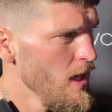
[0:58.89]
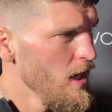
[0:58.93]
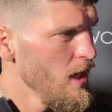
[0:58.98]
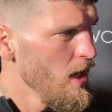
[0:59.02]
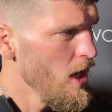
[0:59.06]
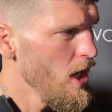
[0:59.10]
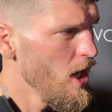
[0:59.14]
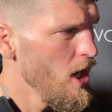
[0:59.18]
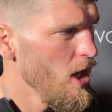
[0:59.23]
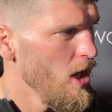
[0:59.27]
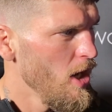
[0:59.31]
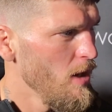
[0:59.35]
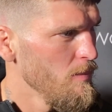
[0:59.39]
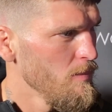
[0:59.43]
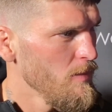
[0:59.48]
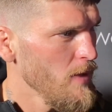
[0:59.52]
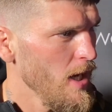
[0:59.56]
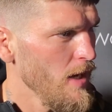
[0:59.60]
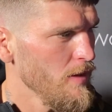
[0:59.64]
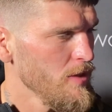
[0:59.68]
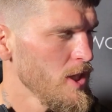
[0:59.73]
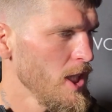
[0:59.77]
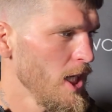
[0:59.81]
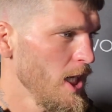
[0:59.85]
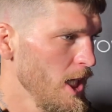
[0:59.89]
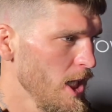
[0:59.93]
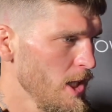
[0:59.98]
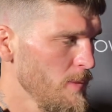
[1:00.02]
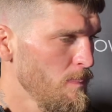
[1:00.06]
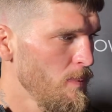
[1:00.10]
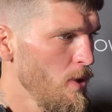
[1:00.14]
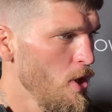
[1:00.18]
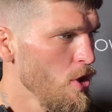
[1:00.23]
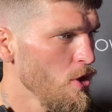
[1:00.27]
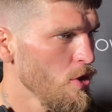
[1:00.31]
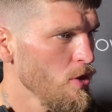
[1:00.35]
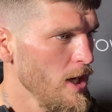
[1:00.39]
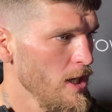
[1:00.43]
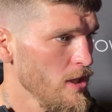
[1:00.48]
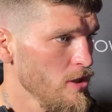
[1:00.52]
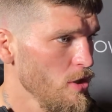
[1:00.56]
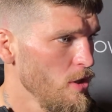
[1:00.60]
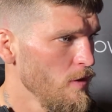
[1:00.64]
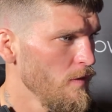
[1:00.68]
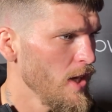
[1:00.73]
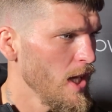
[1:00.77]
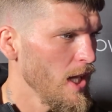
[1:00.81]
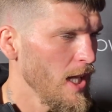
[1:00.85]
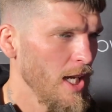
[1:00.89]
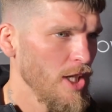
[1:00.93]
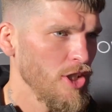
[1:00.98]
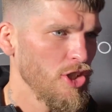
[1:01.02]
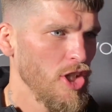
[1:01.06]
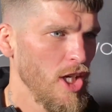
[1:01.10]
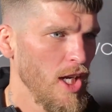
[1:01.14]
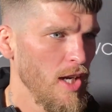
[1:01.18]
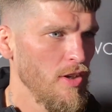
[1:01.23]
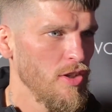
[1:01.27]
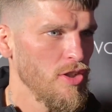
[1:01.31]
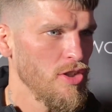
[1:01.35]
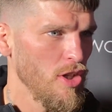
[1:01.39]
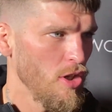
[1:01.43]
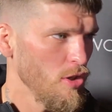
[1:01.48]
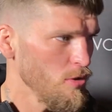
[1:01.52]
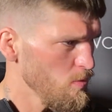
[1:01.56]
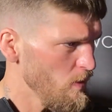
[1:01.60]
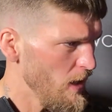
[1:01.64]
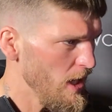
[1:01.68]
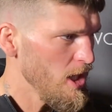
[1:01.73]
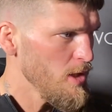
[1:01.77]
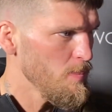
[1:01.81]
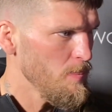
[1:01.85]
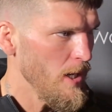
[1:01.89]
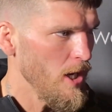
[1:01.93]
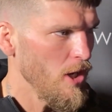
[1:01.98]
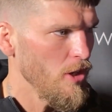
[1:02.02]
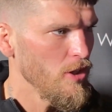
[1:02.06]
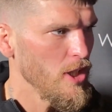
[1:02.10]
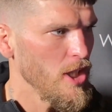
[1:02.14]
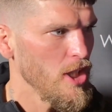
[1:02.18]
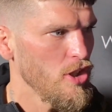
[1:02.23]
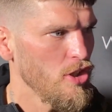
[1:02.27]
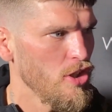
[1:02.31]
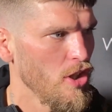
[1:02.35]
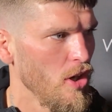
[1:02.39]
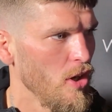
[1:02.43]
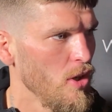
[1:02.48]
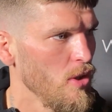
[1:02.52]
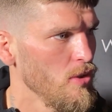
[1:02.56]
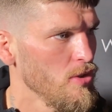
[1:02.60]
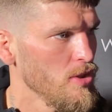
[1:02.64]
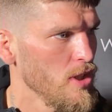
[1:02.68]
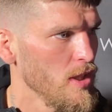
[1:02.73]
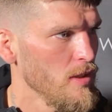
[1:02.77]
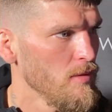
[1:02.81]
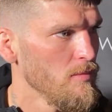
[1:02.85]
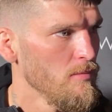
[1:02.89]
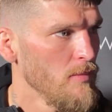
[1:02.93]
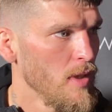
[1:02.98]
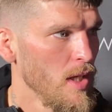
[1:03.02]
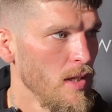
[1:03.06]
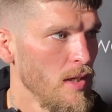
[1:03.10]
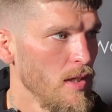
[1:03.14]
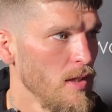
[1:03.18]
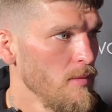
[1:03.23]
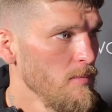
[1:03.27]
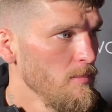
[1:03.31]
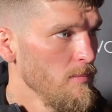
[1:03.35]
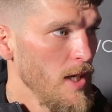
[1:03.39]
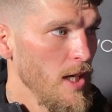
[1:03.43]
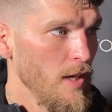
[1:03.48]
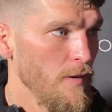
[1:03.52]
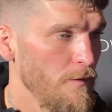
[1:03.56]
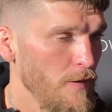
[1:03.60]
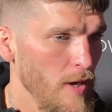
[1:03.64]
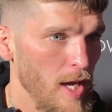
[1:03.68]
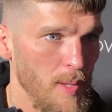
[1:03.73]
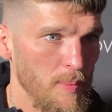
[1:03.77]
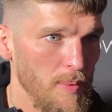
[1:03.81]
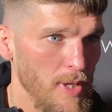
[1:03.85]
I've seen his progress over the last year or so when he's been on these shows, and mate, fair